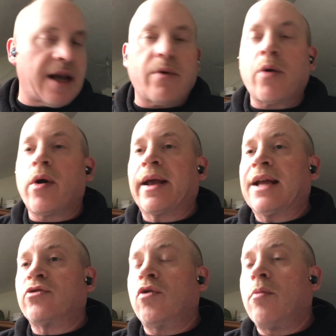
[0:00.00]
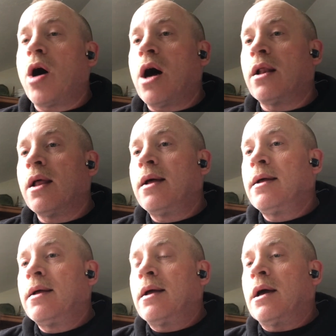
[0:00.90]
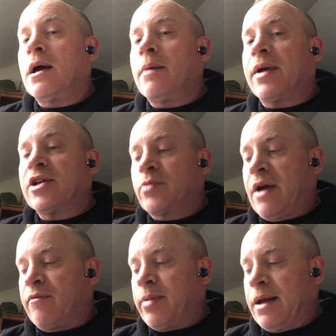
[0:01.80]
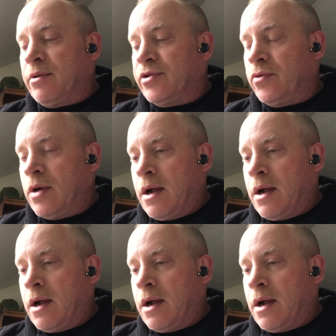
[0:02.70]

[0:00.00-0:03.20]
We want to get to them all uh, because we haven't been able to.